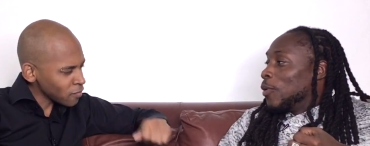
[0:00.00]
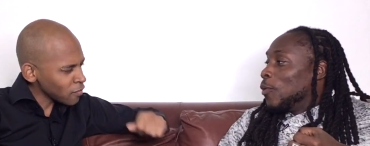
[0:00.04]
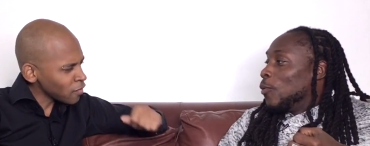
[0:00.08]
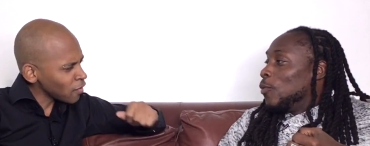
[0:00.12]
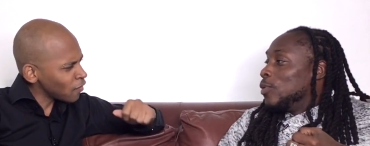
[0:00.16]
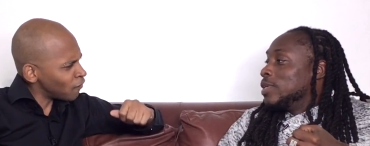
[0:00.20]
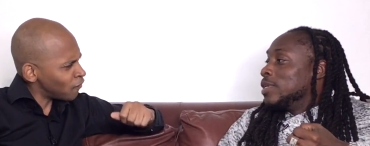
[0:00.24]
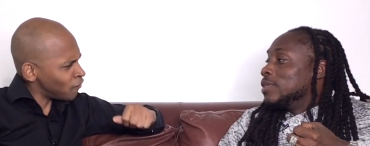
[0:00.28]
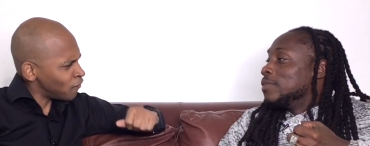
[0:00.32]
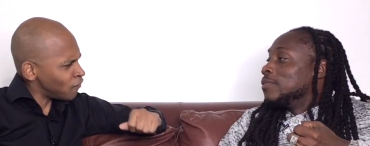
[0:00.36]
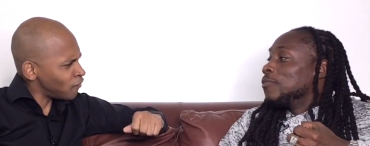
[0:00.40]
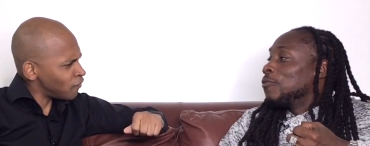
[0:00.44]

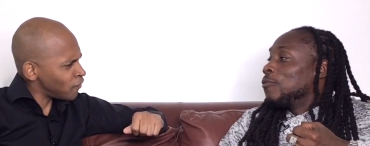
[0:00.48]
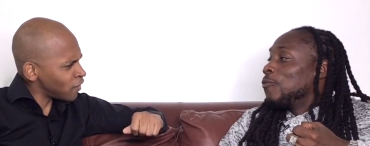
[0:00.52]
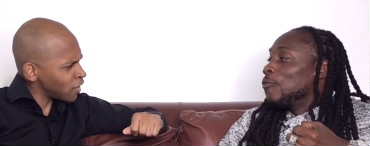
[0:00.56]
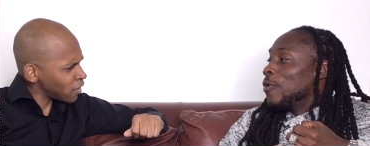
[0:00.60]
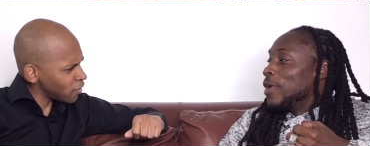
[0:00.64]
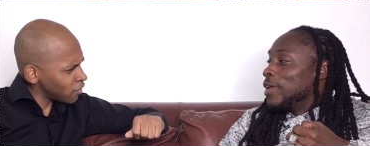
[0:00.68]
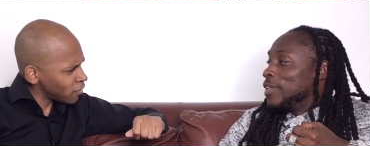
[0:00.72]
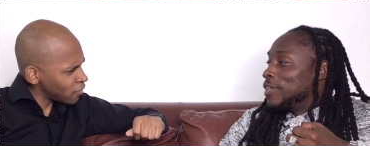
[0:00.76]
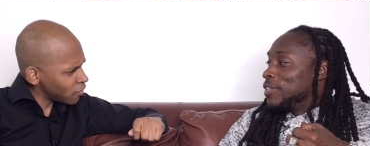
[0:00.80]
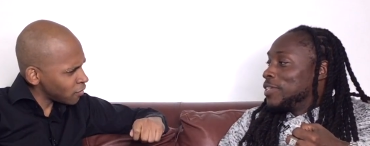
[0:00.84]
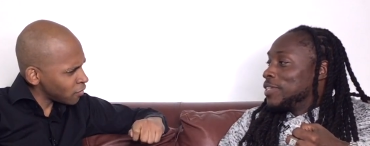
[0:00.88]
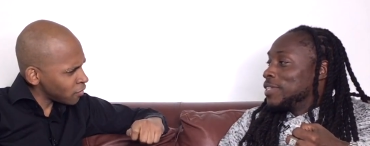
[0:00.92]
Speaker 1: which is
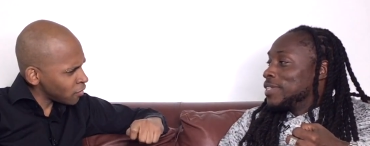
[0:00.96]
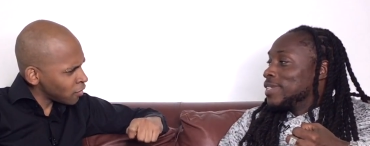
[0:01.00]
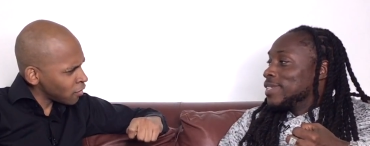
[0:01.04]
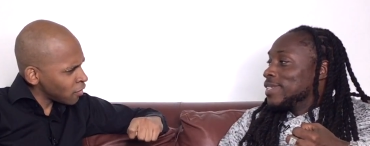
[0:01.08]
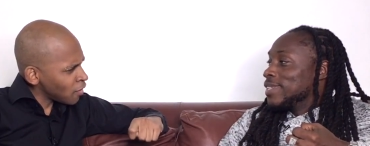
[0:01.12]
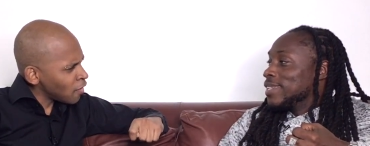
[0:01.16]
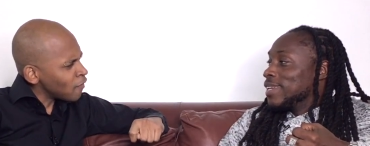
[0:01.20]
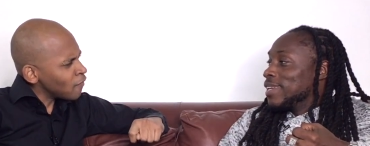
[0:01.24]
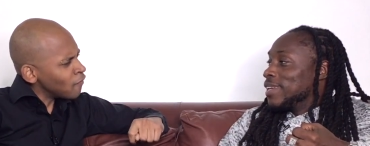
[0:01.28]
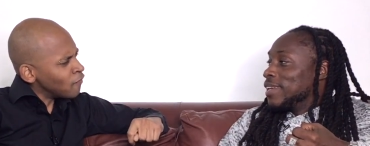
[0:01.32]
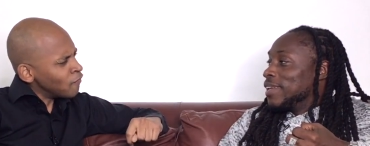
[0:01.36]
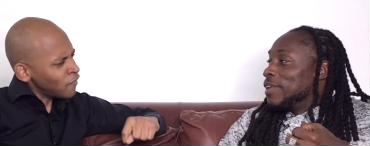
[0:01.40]
French.
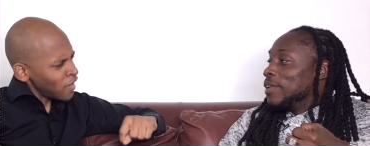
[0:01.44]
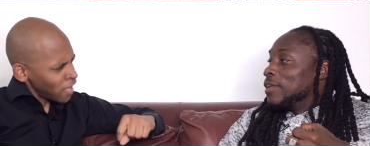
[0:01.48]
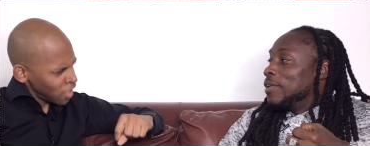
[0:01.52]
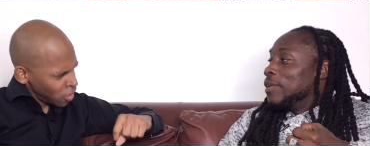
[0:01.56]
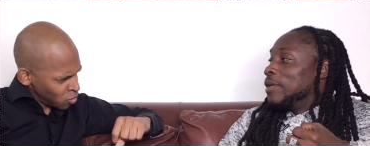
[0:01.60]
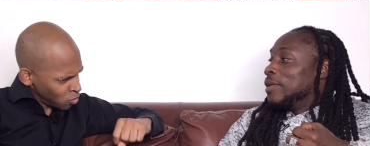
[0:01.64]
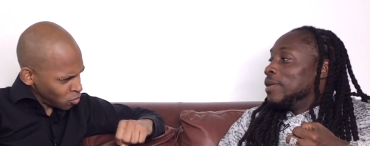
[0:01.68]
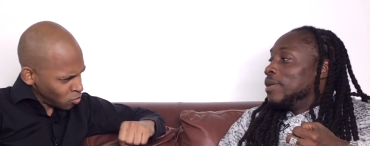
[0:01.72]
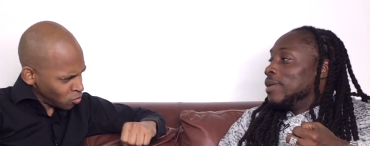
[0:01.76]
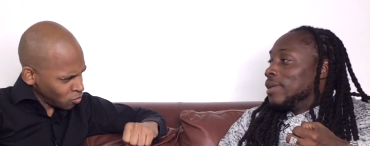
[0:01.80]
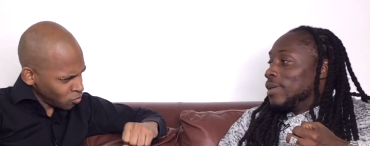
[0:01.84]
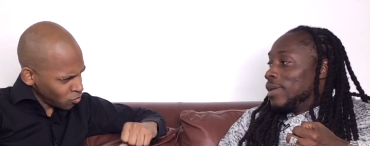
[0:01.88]

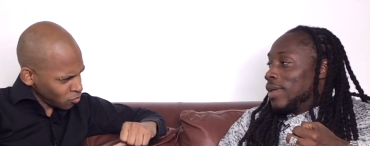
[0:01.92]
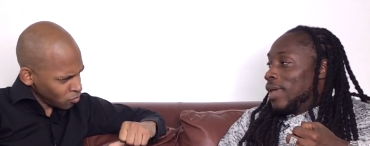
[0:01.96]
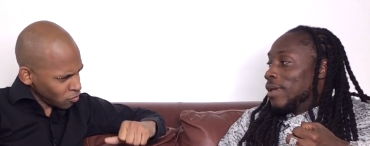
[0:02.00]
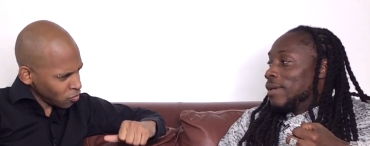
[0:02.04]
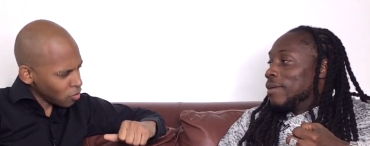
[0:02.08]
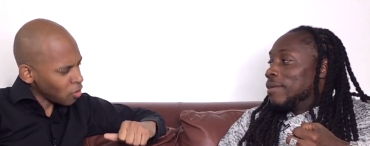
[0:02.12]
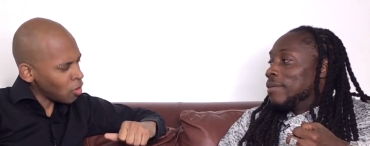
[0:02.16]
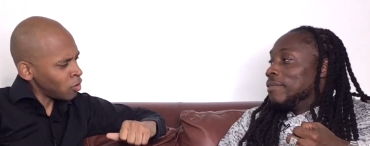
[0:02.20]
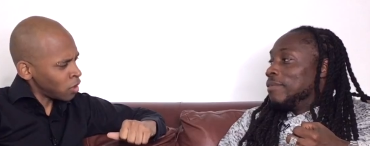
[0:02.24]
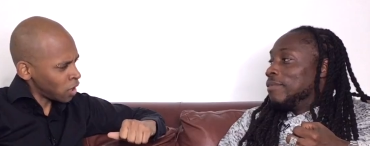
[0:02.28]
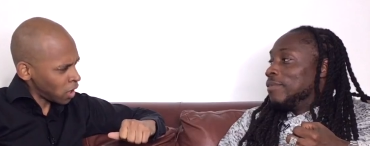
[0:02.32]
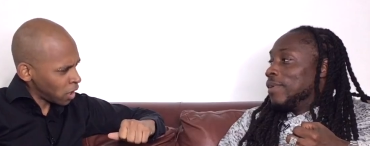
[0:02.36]
Veco.
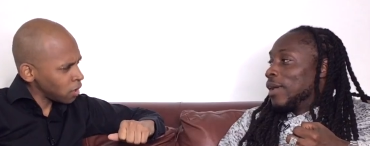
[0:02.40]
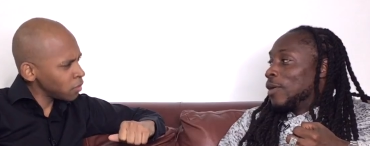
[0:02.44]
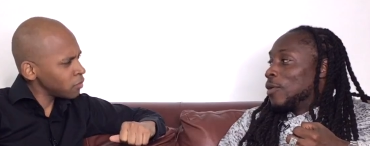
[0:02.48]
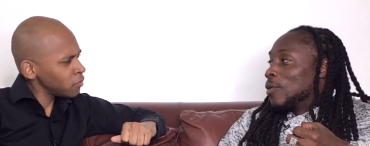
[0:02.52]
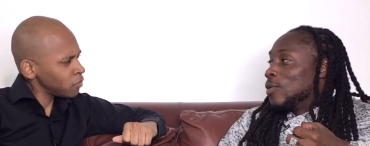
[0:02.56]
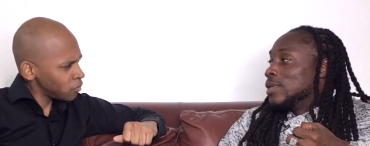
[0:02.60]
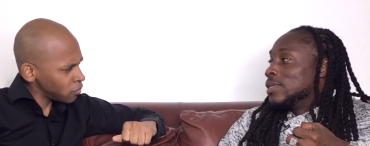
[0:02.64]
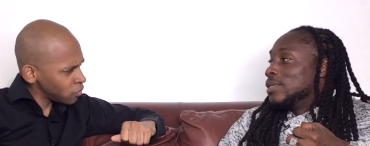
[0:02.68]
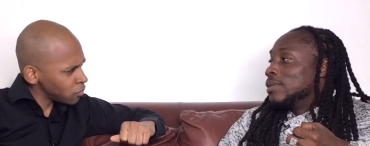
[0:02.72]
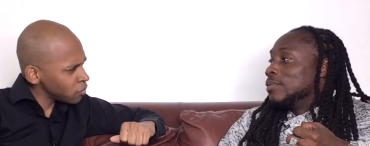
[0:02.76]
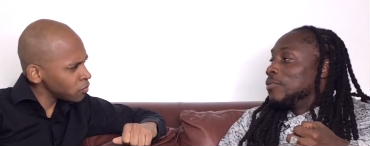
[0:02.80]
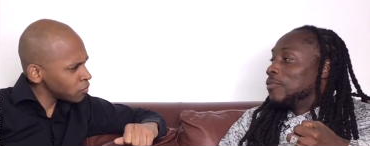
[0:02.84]
Yeah. Okay.
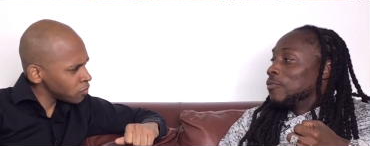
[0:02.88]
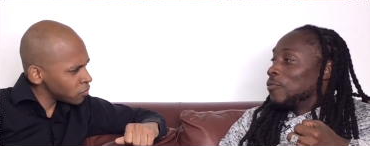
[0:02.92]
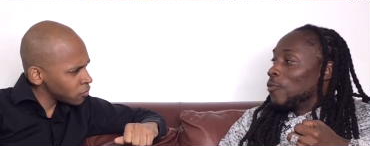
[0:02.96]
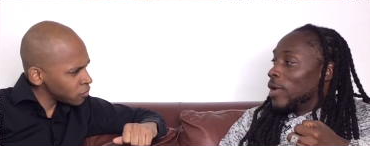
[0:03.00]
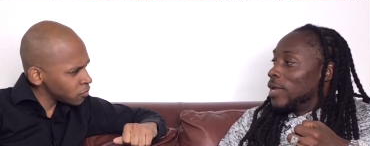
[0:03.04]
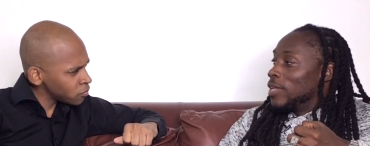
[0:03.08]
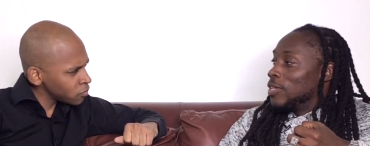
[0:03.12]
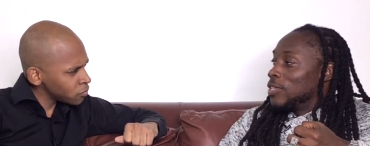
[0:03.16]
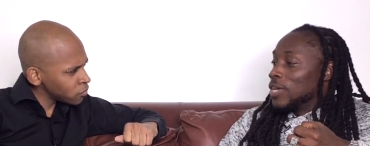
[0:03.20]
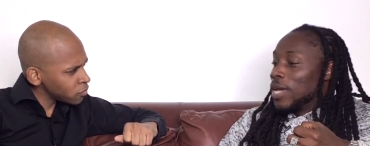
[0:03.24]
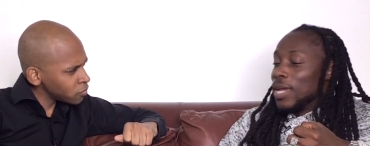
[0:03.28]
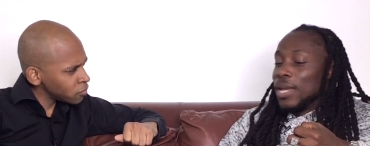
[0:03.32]
Veco is
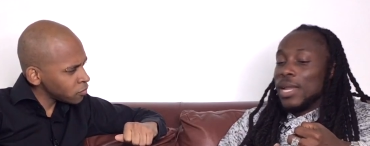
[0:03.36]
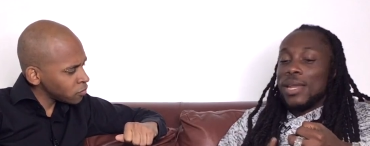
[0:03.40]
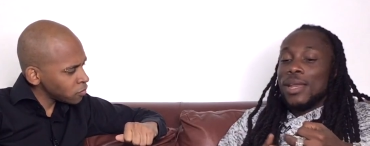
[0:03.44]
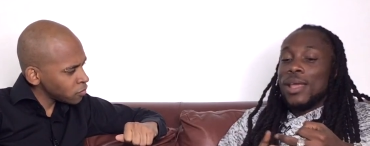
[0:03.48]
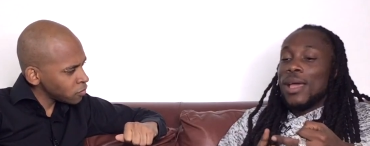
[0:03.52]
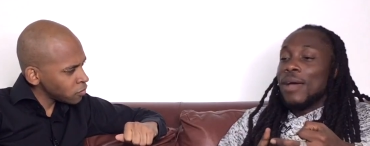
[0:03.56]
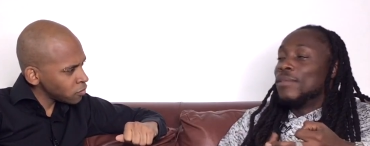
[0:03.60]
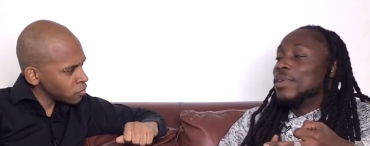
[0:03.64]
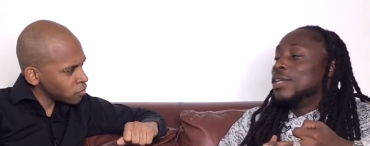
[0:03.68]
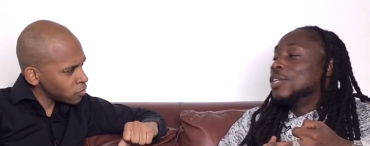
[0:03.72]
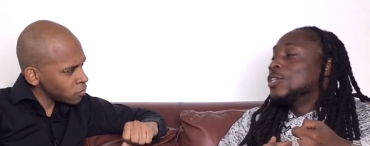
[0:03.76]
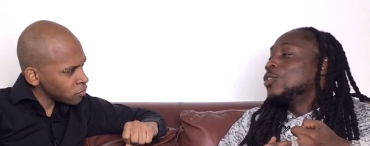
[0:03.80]
French, and then they have the